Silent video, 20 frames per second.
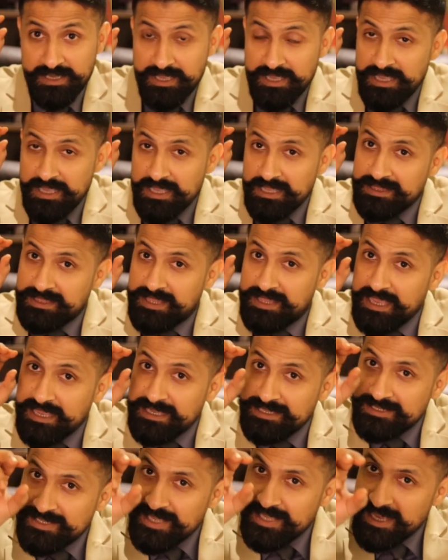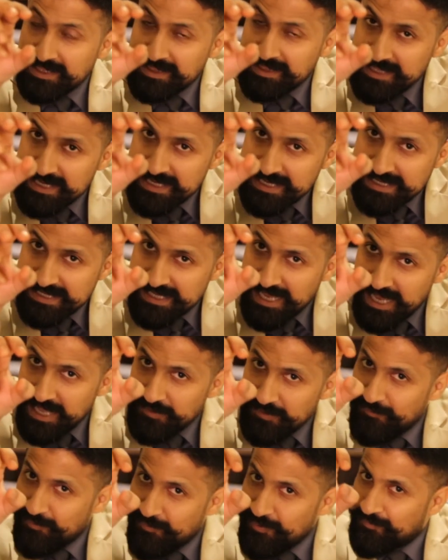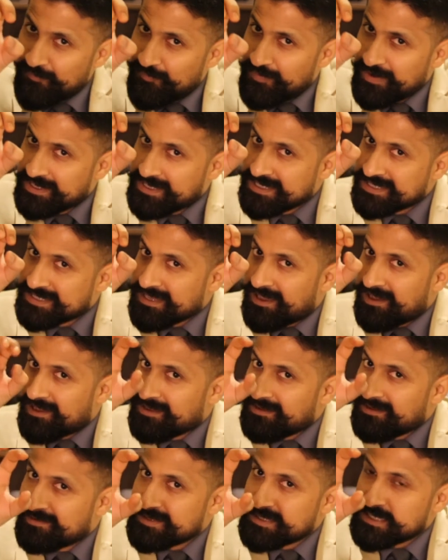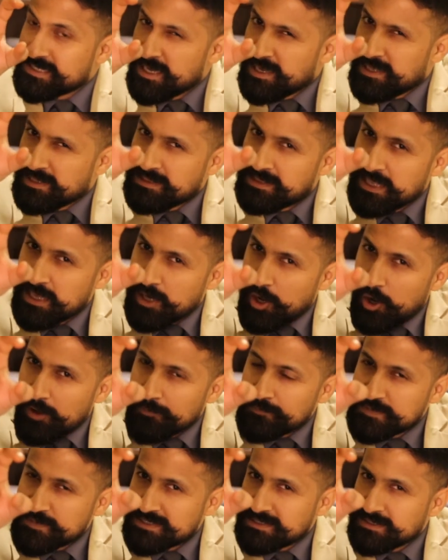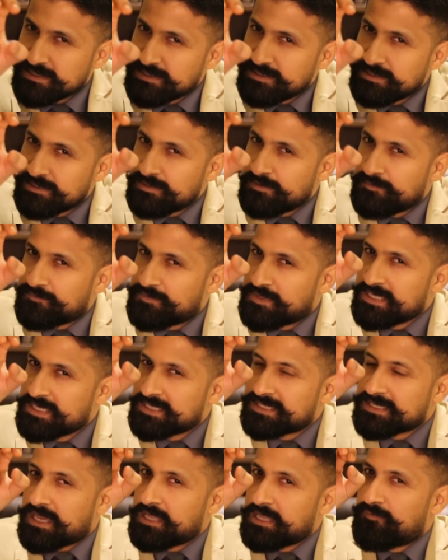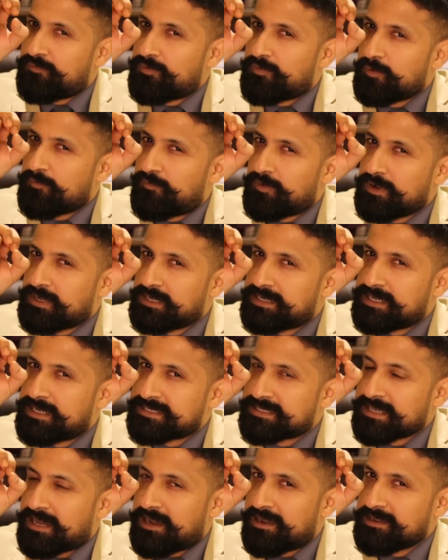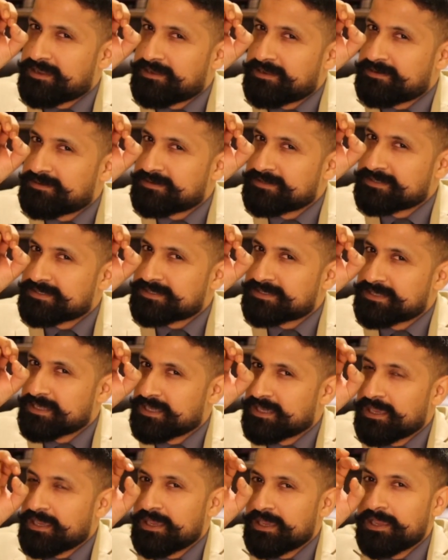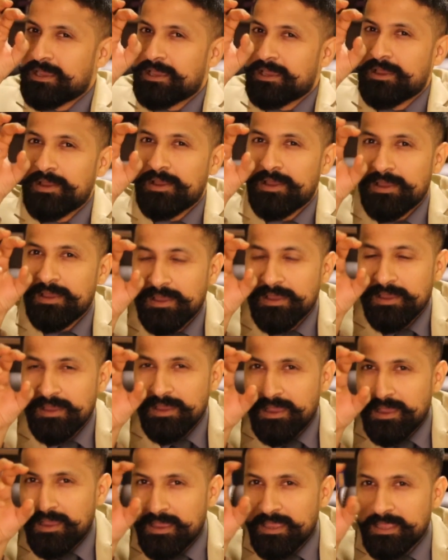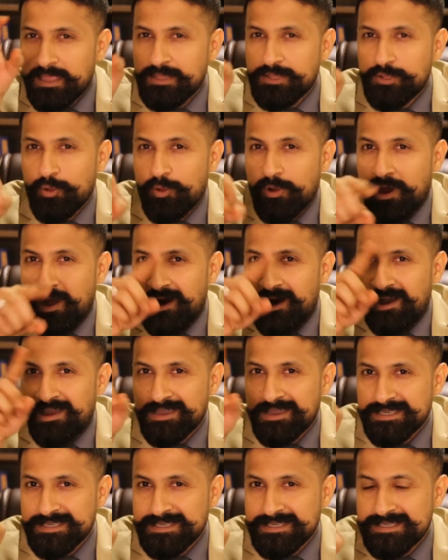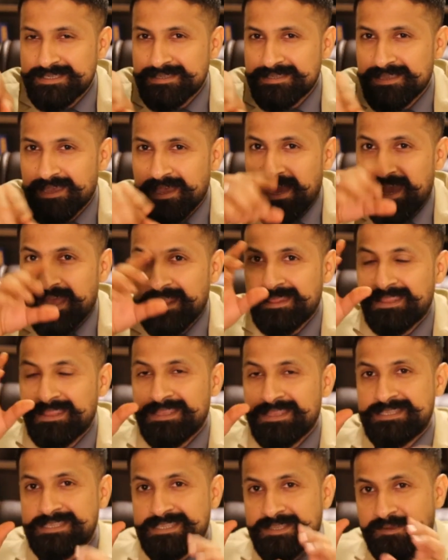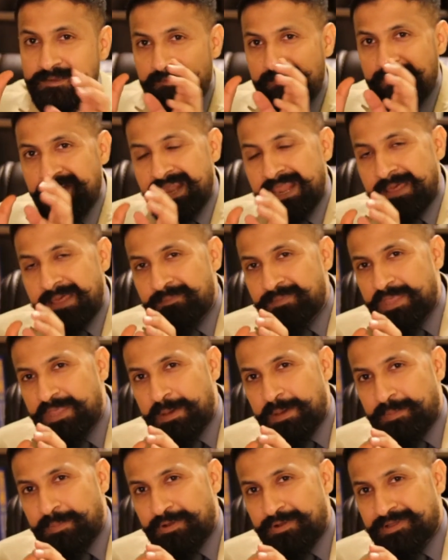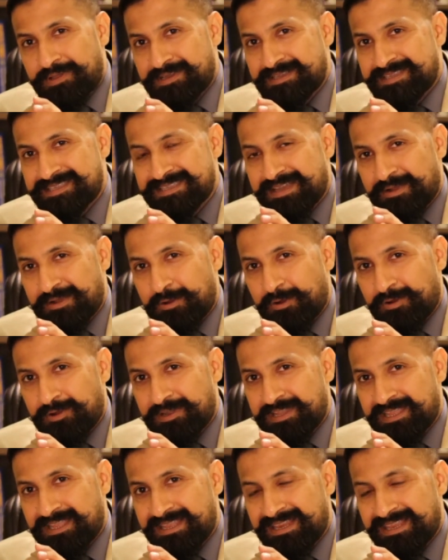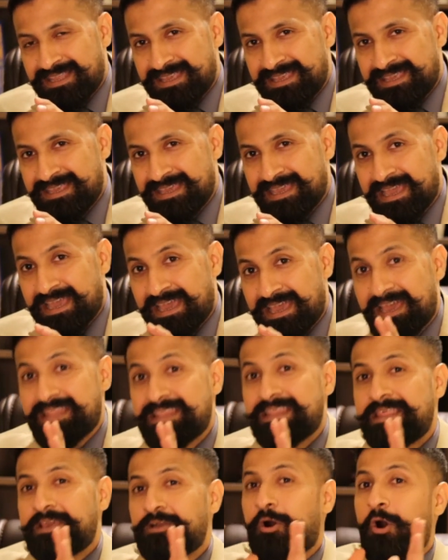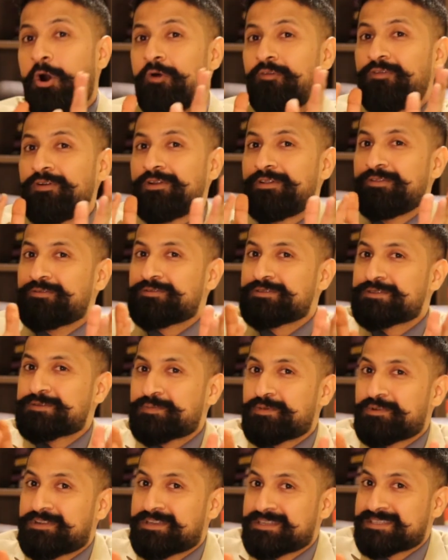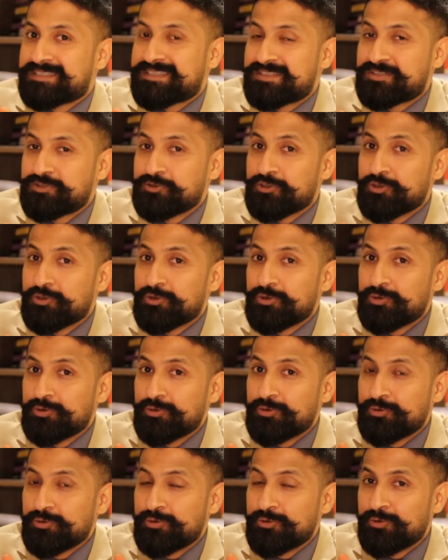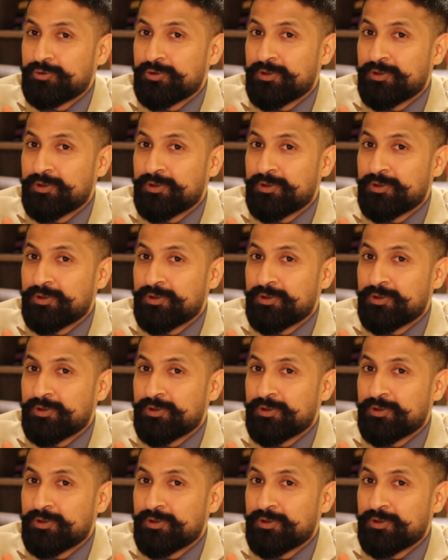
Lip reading: They take these unfulfilled desires, they observe these unfulfilled desires in your eyes, and they develop the products accordingly, and they offer those products to you